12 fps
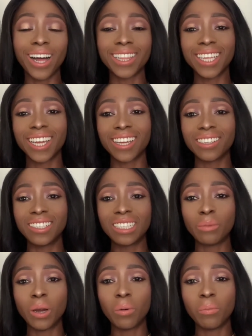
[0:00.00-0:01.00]
I think I can
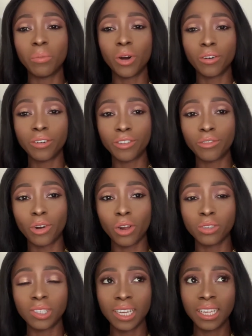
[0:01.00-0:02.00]
smell more of the rose